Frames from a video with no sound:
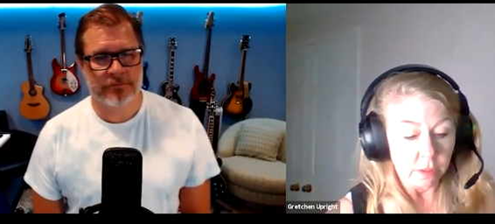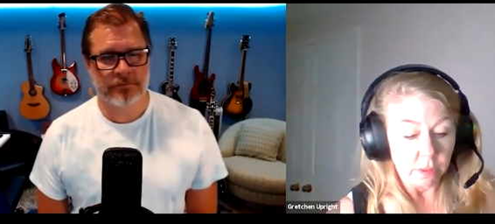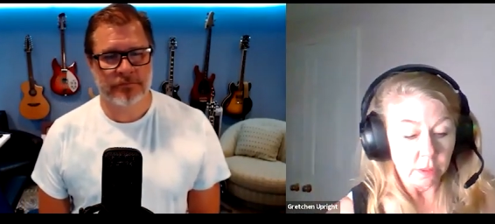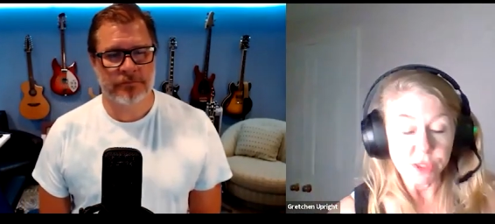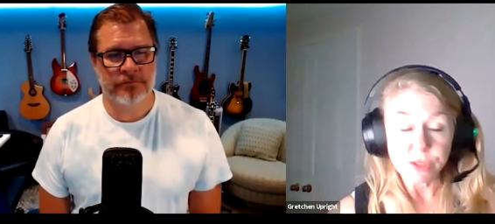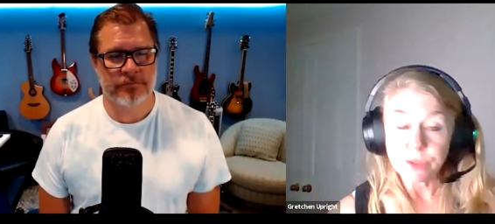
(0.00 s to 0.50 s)

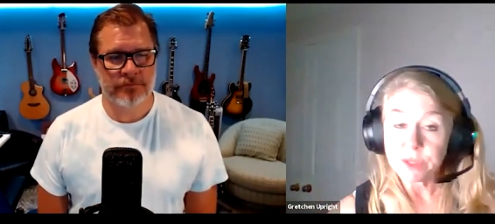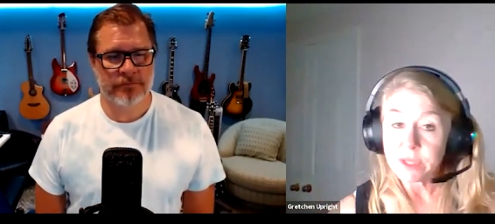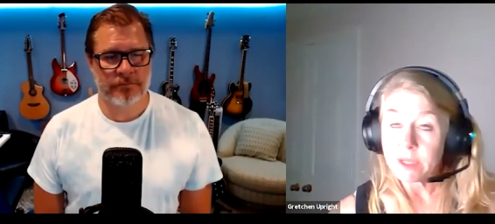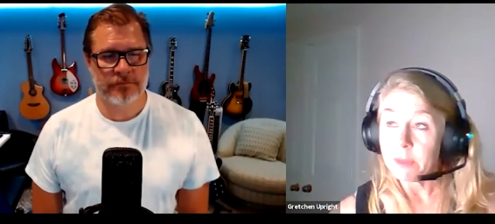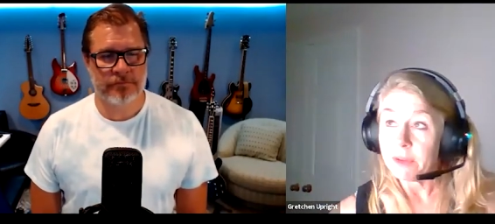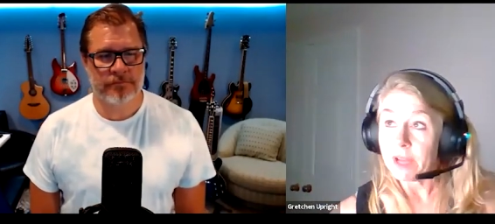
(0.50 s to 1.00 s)
Speaker 1: Reduce the
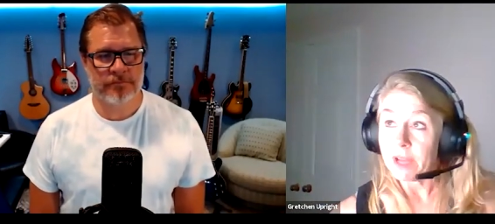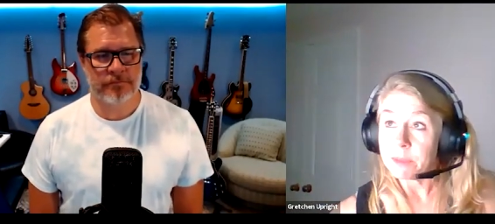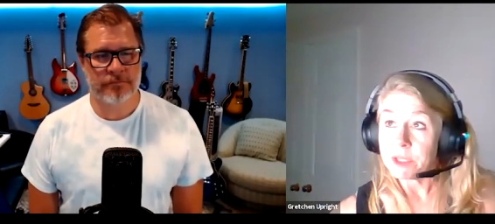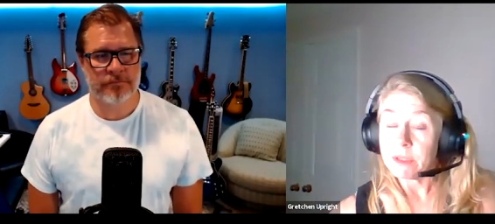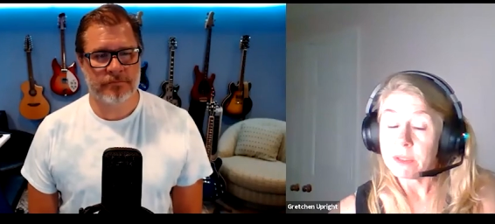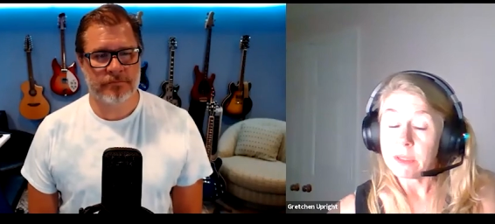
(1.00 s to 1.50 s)
number of
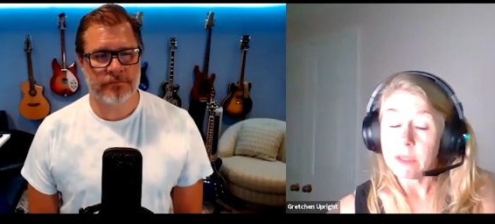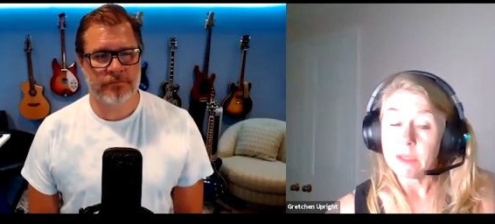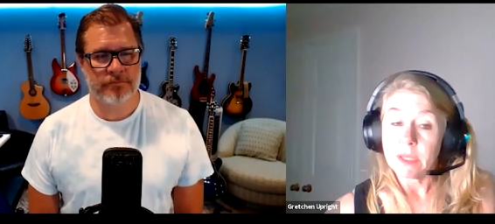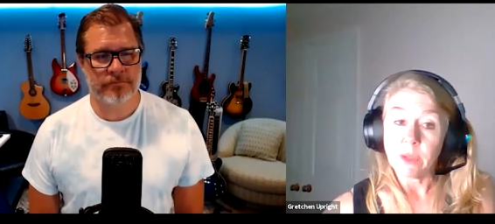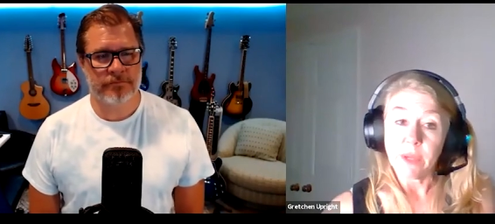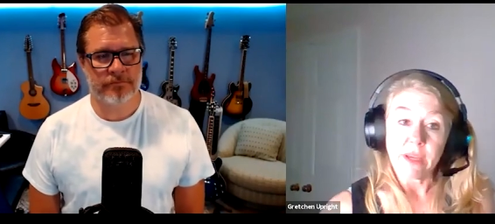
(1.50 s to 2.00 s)
options
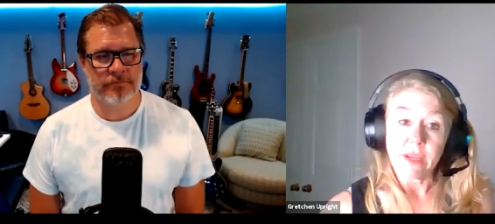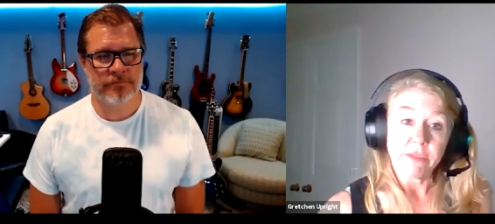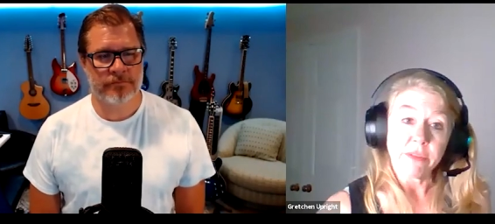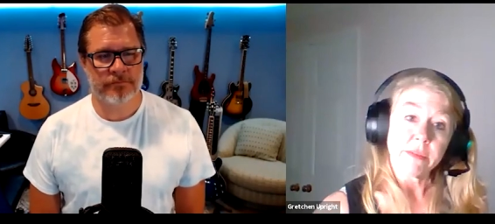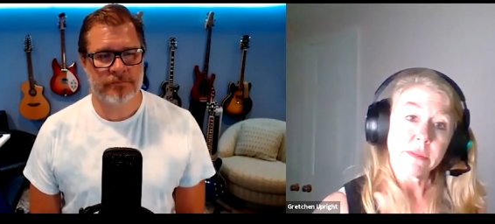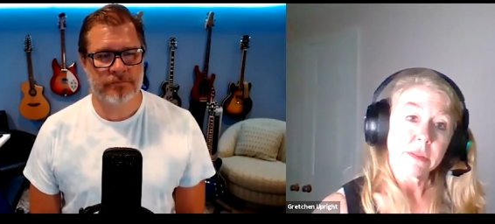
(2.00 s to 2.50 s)
that you have.
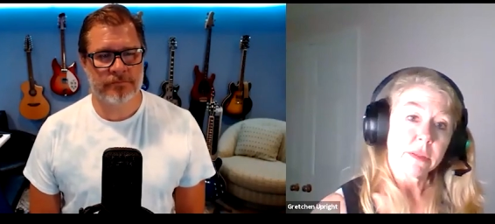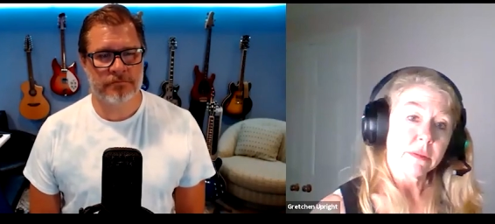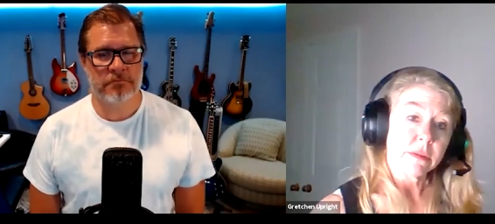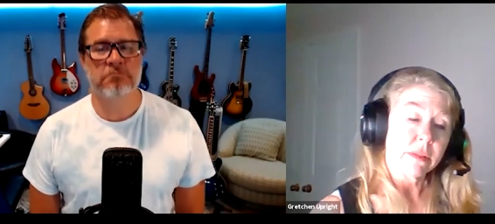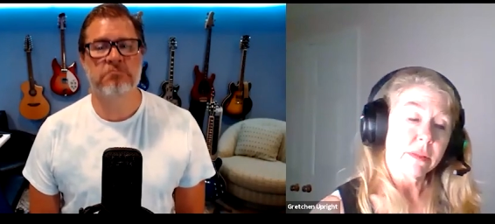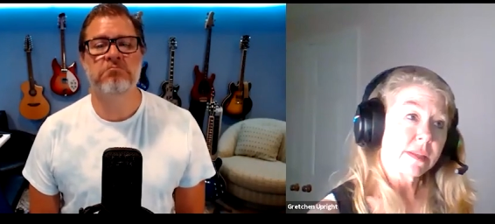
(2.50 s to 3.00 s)
I don't
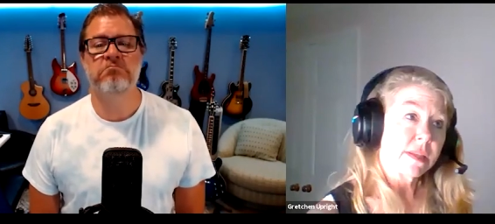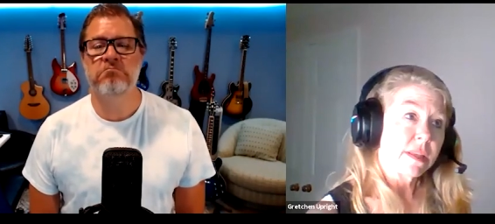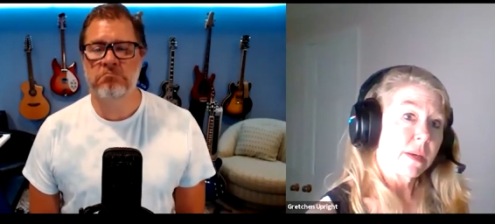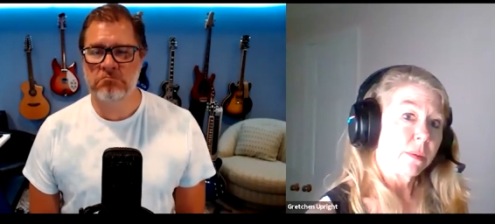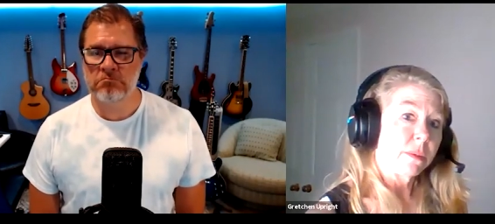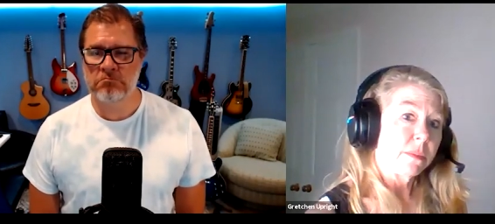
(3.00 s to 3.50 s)
think I said
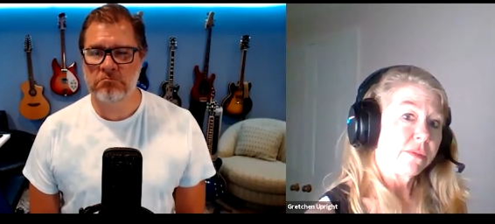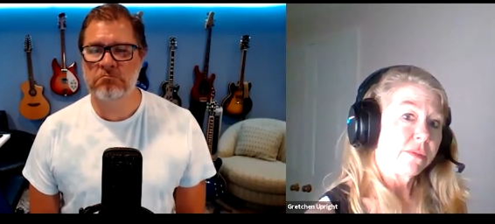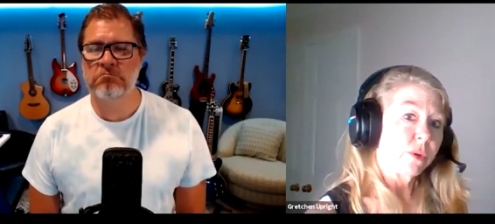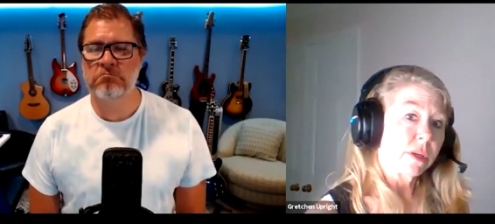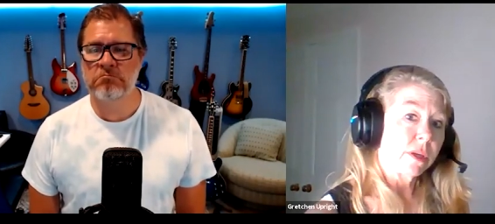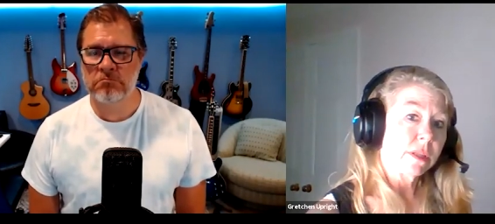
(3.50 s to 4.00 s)
that one
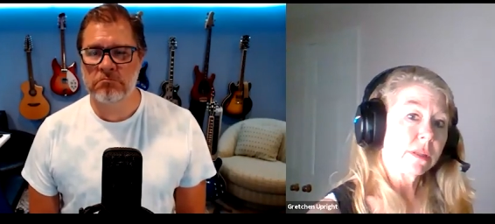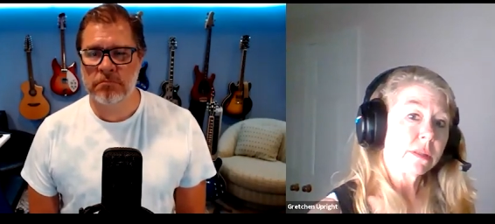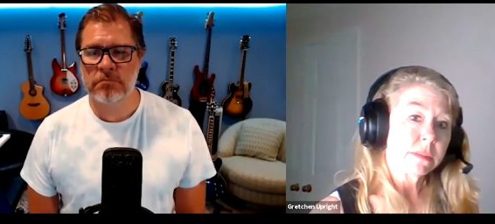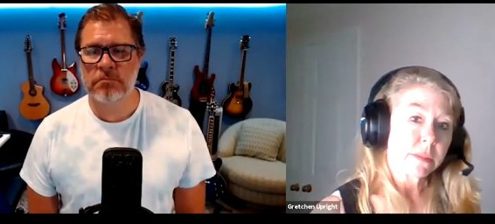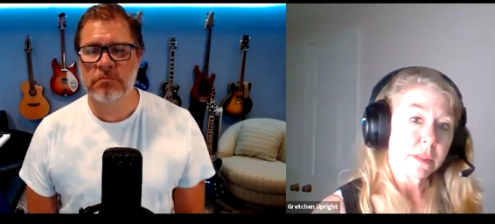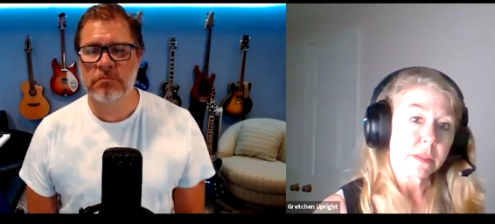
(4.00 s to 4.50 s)
before
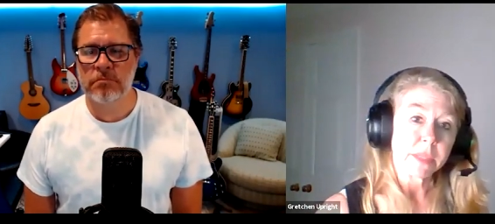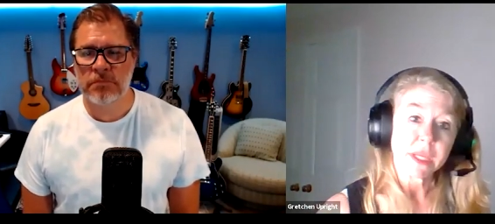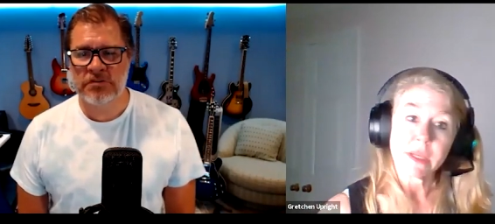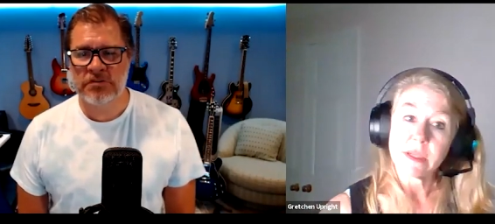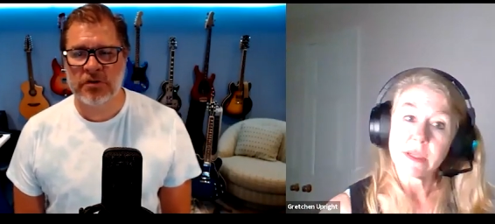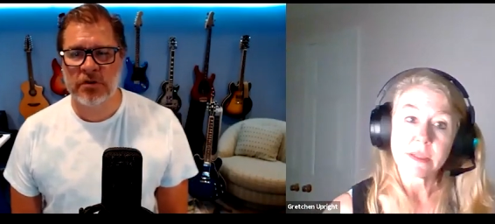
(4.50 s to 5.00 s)

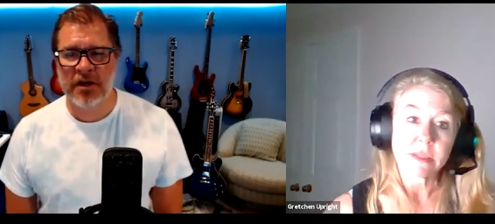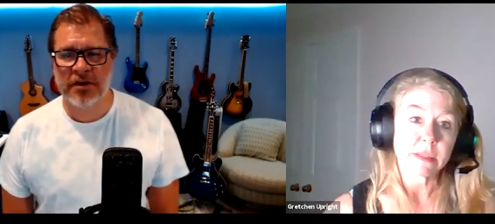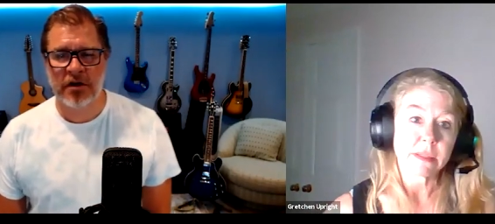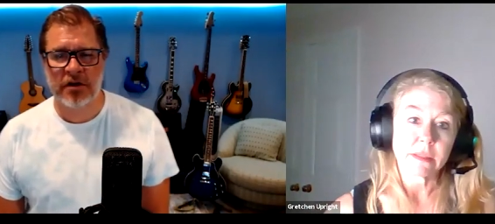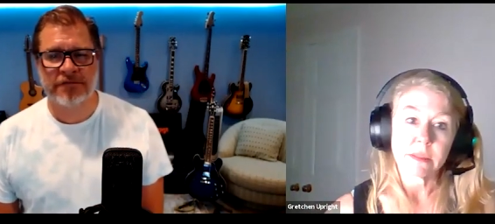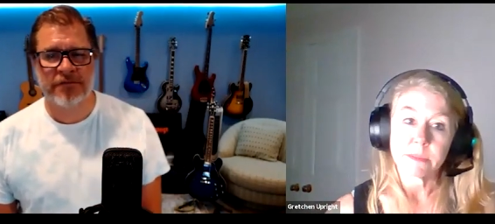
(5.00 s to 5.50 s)
because So
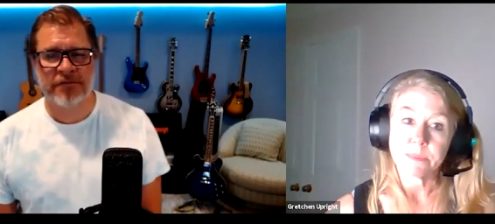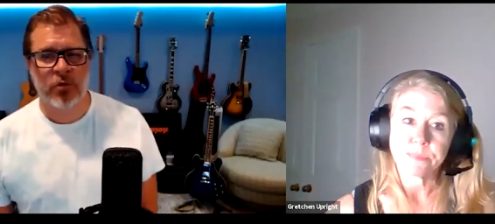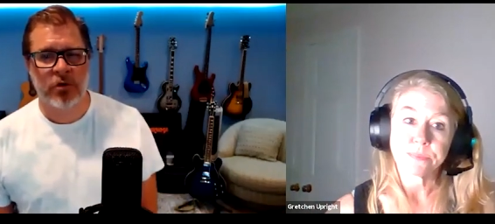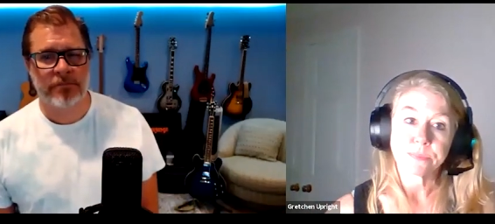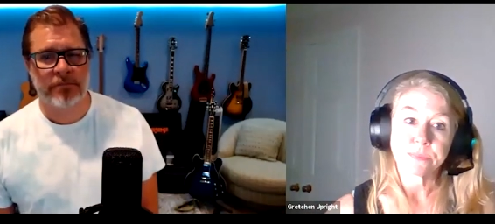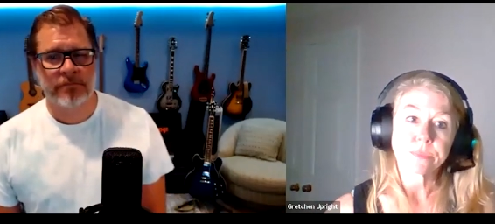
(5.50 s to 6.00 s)
like
Speaker 2: on a form?